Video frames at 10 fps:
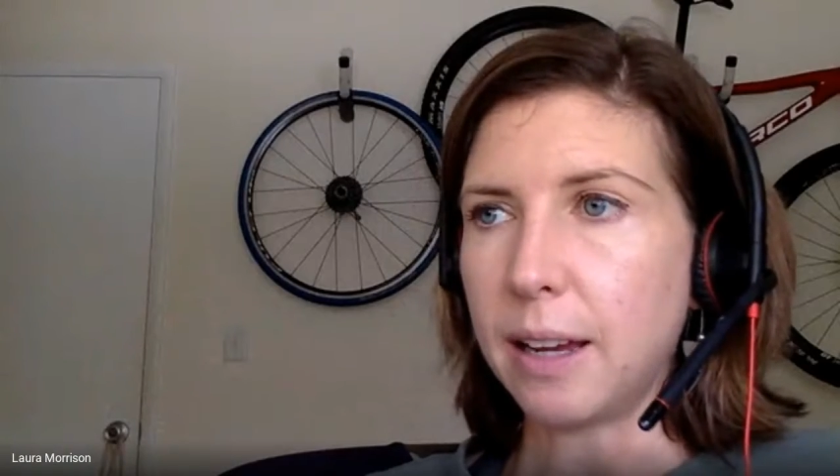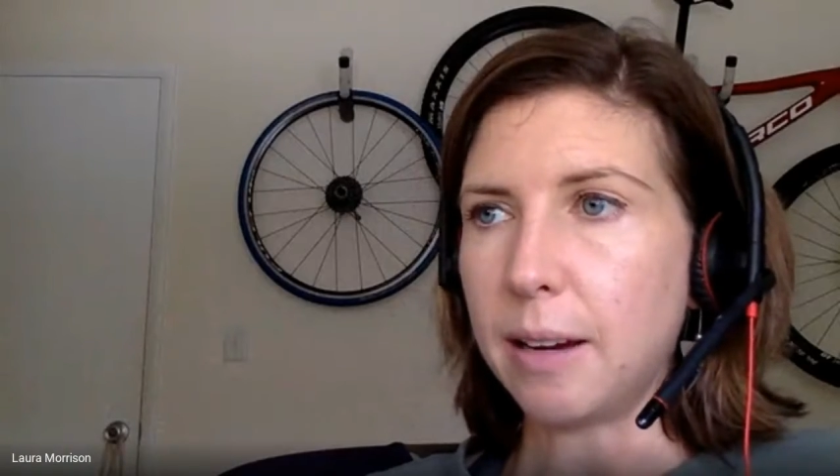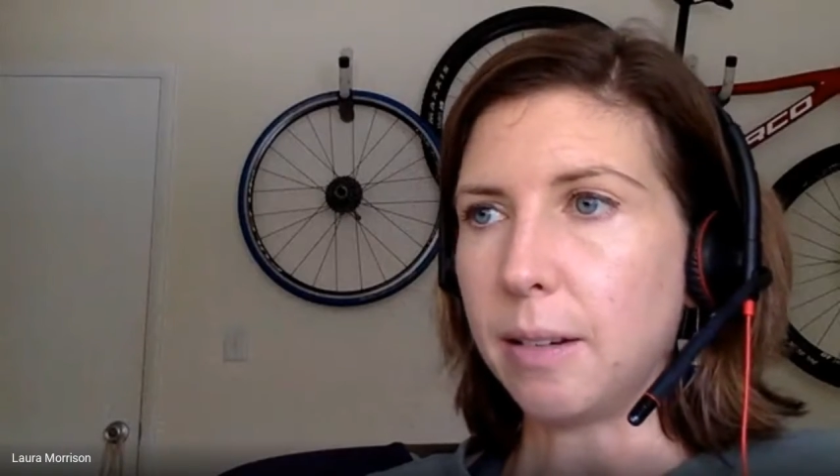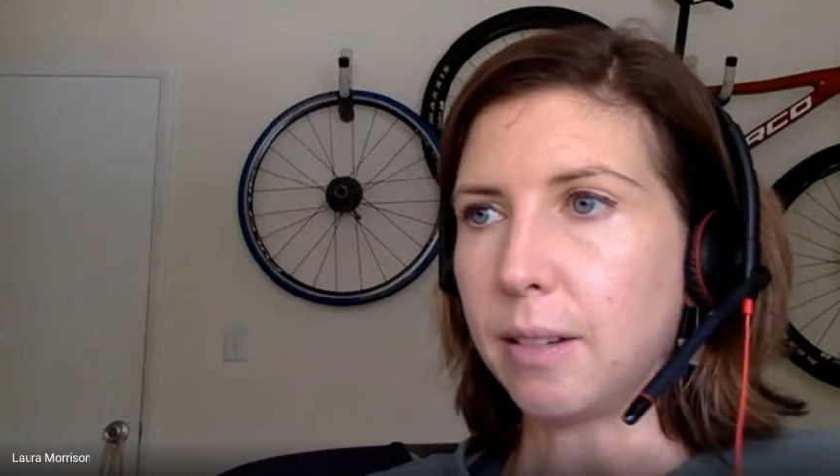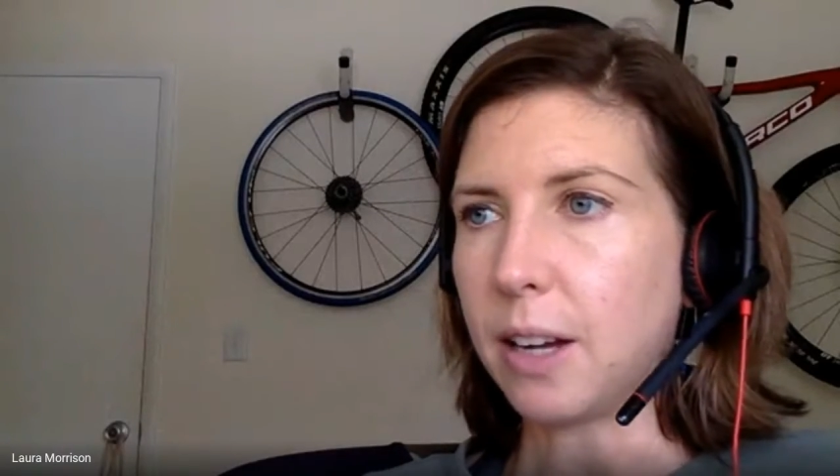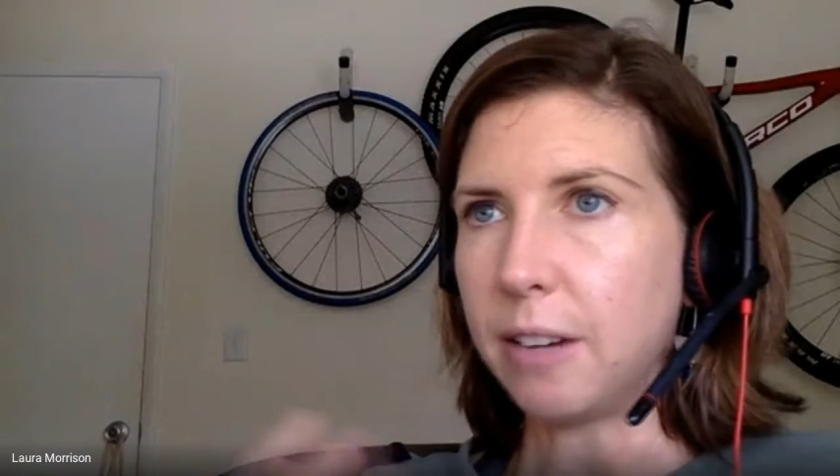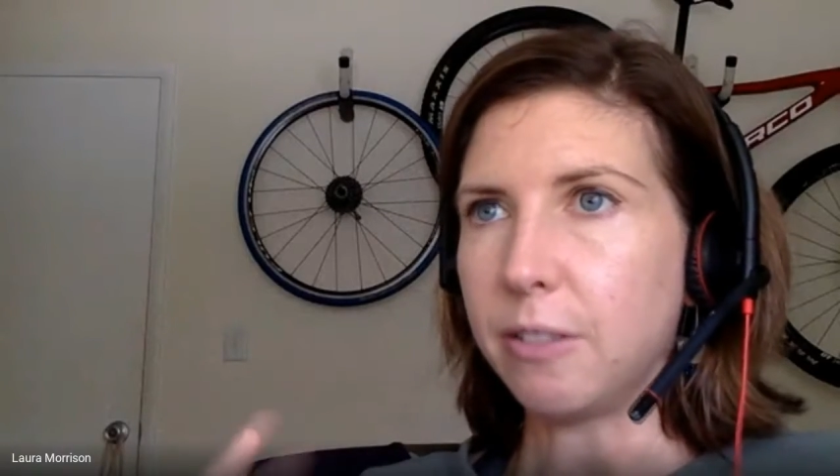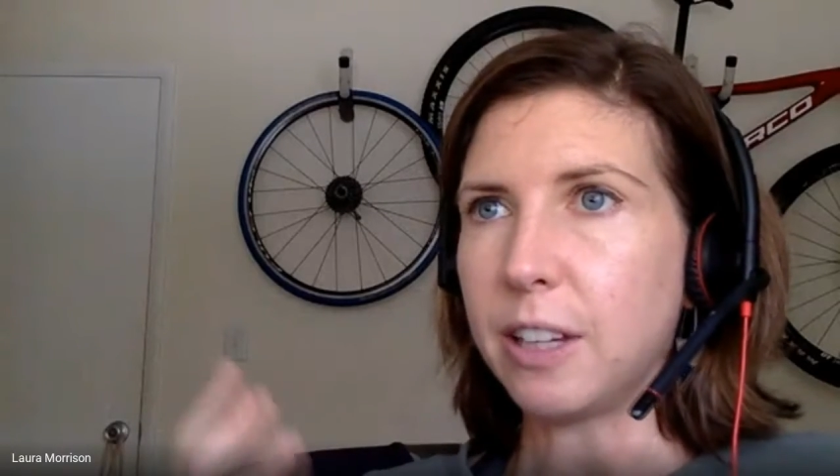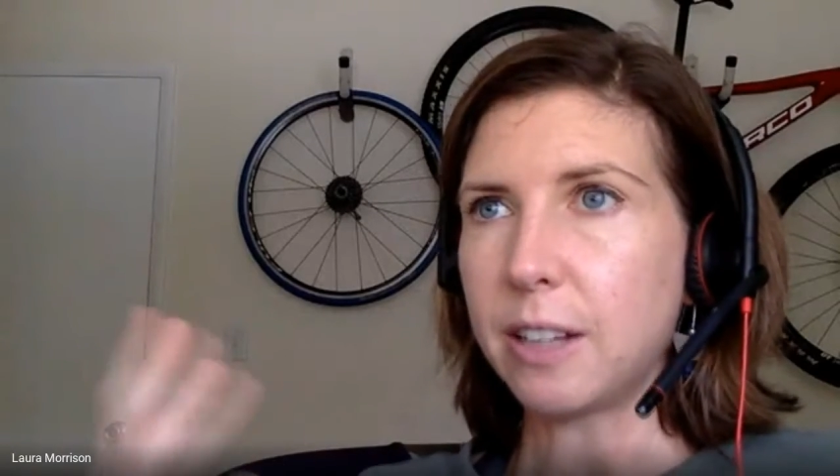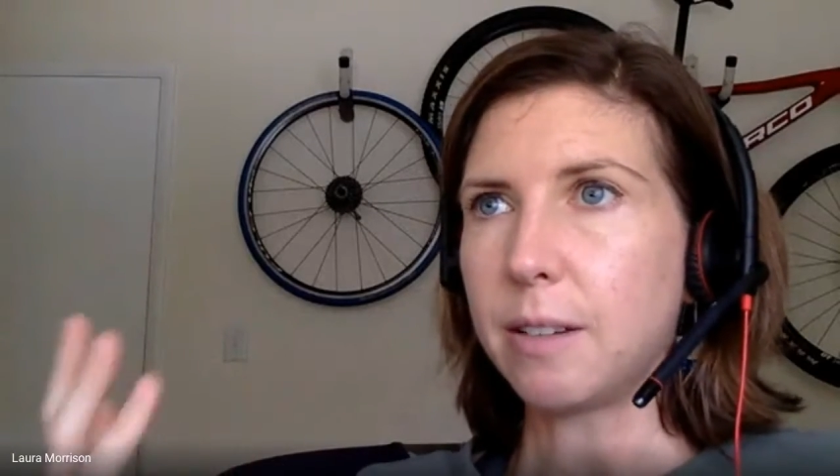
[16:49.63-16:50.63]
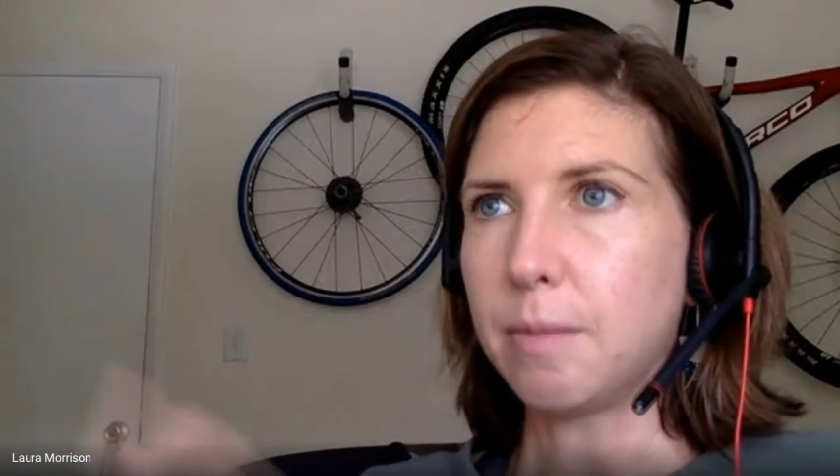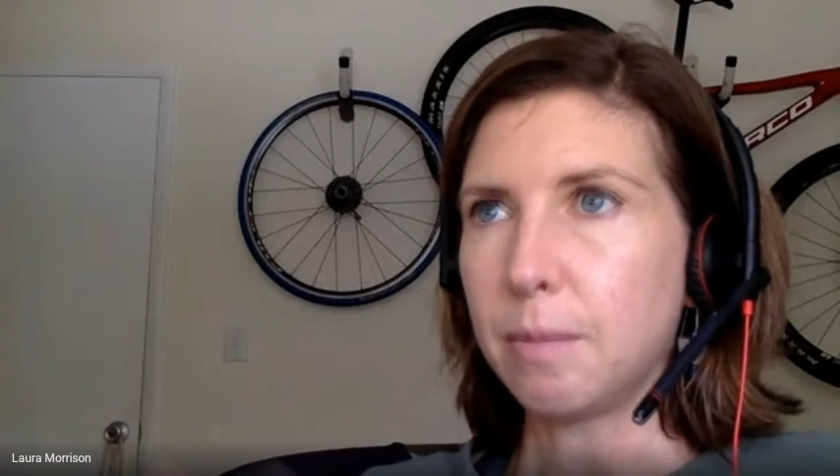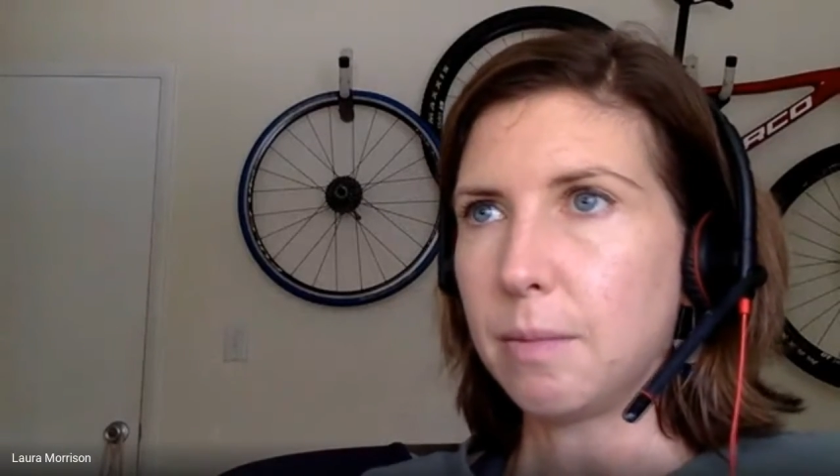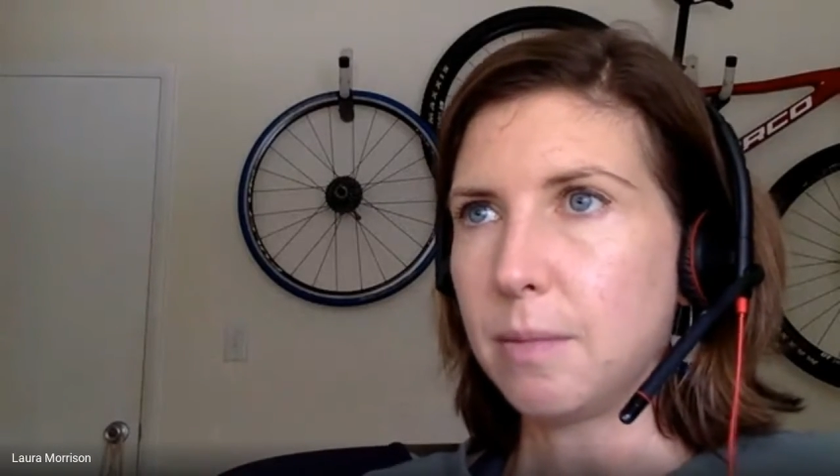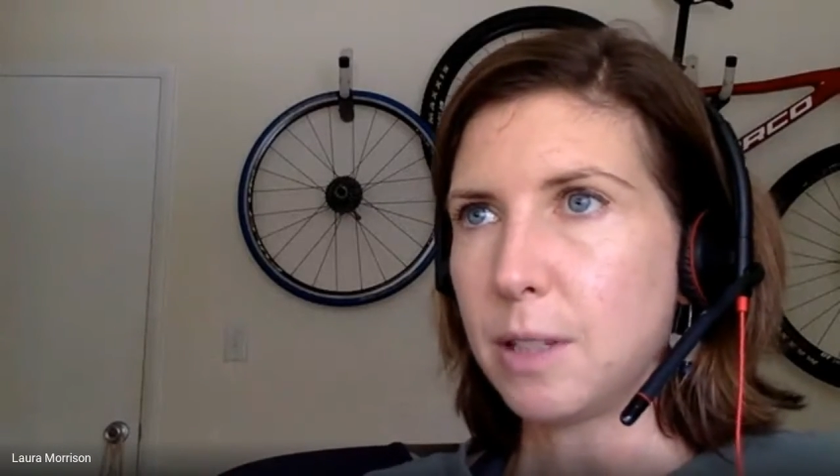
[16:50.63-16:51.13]
and kind of like
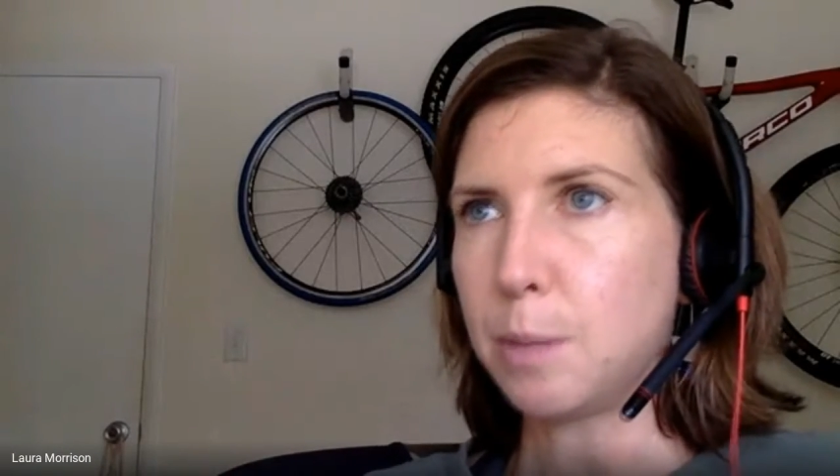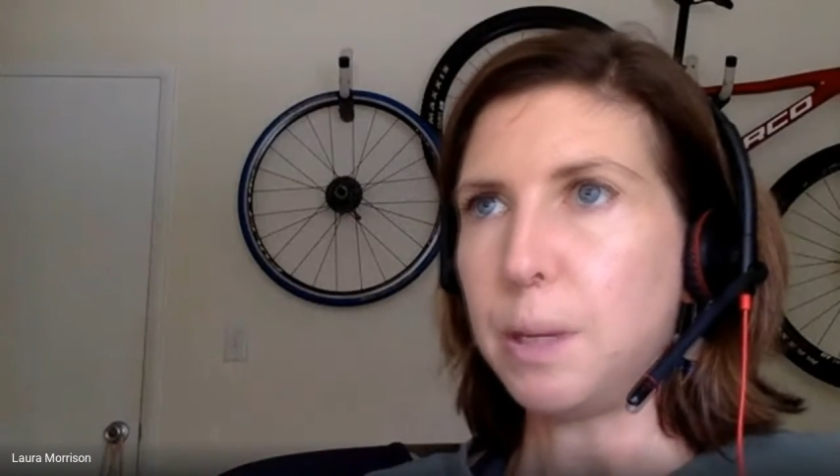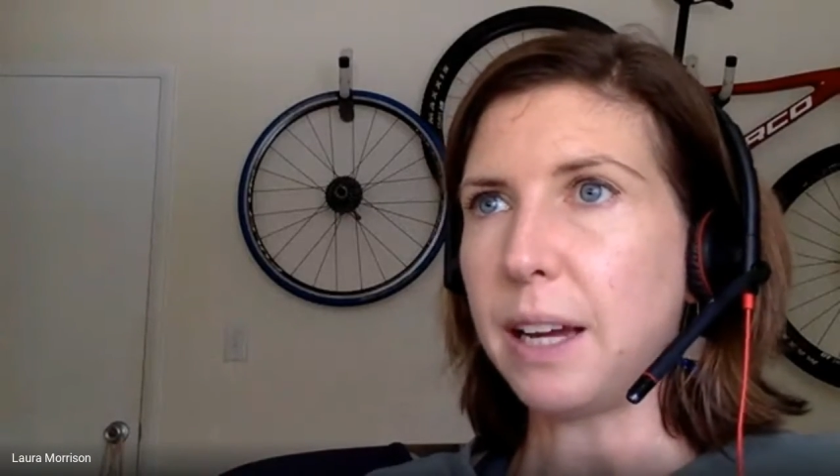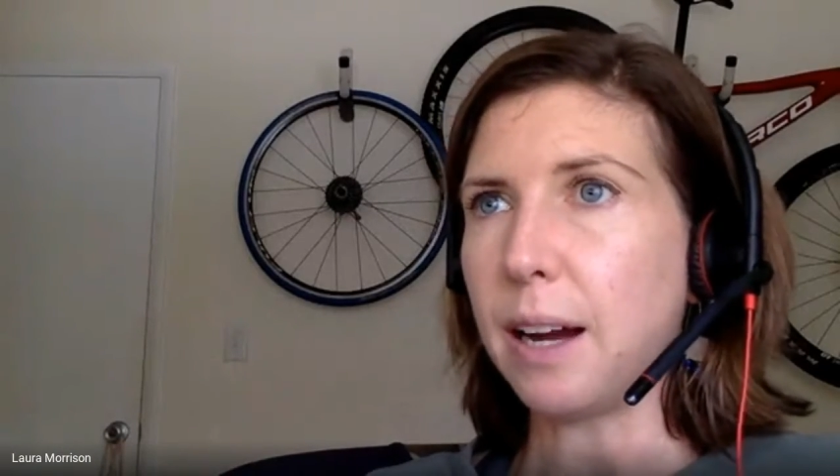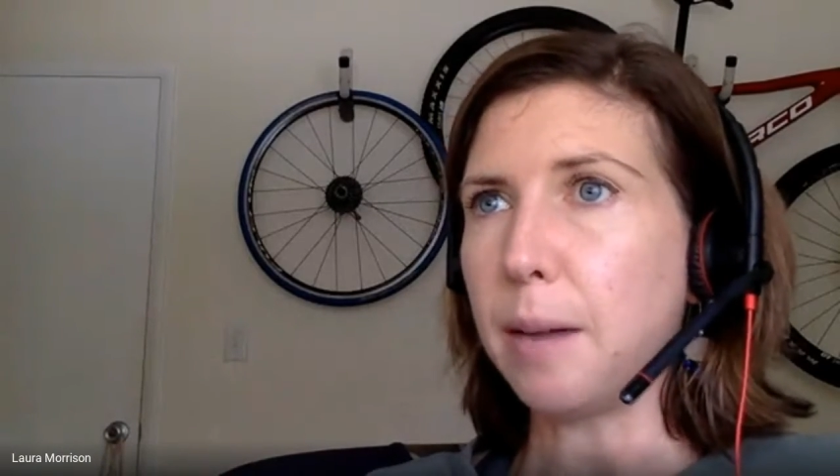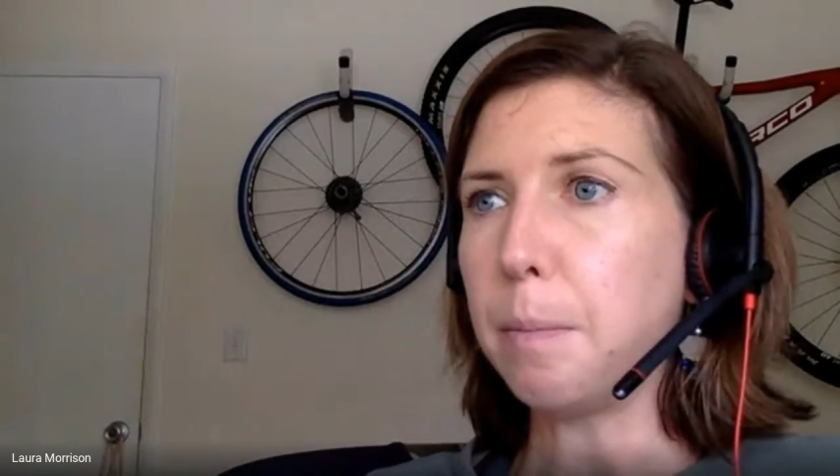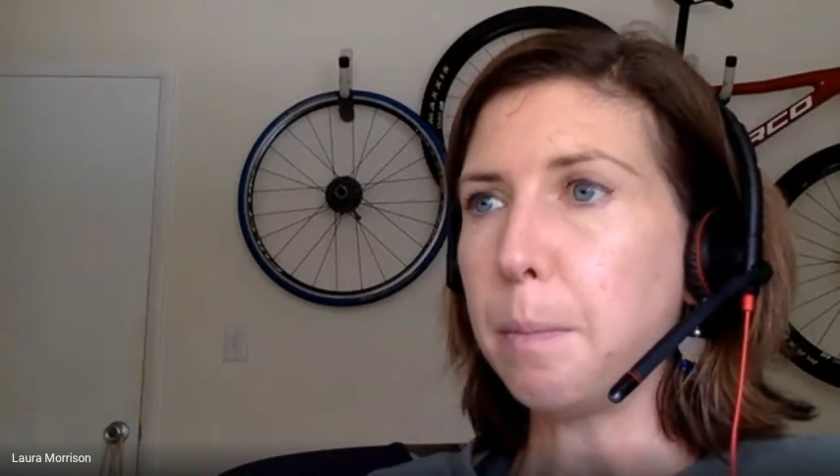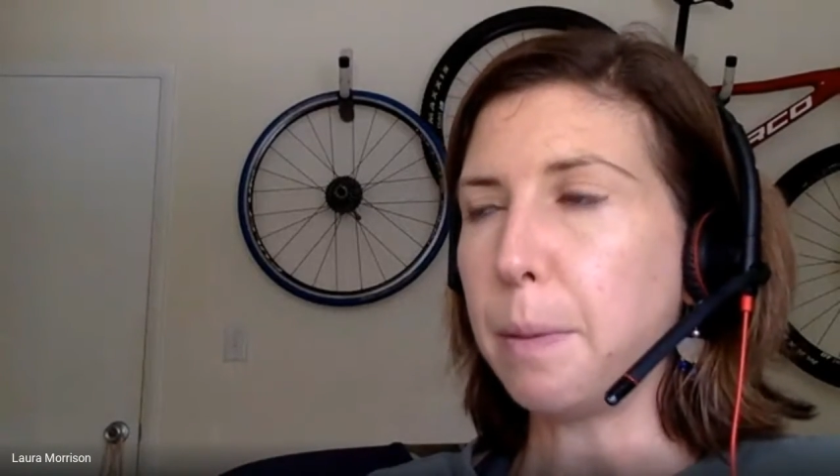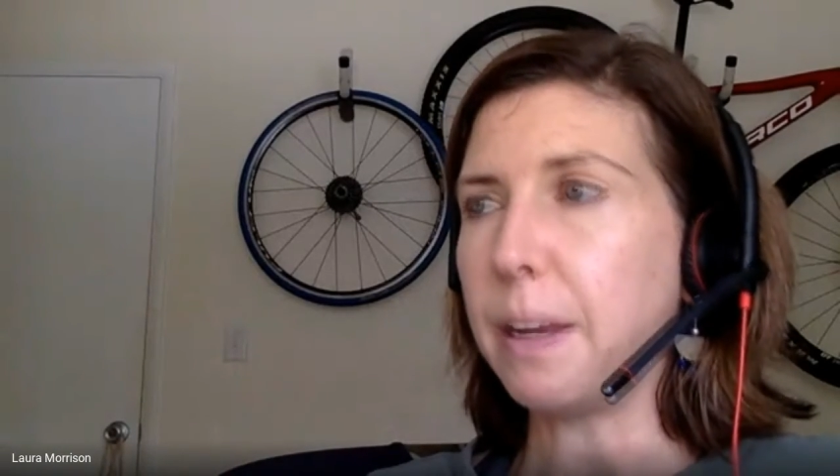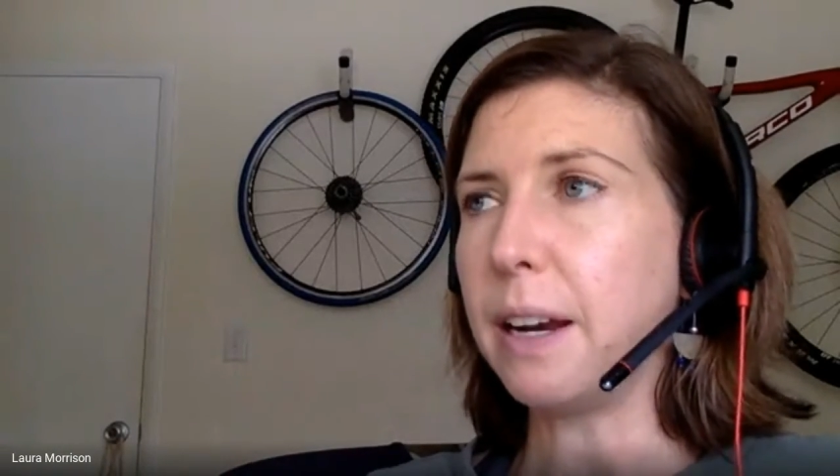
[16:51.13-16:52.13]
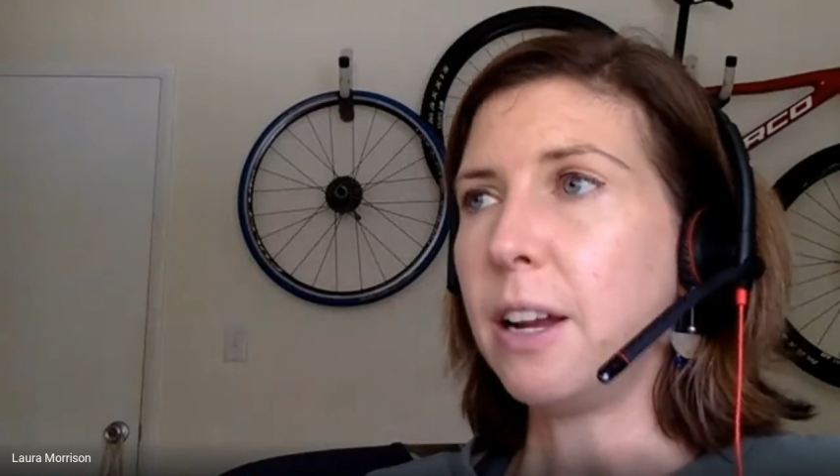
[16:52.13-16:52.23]
speak up. But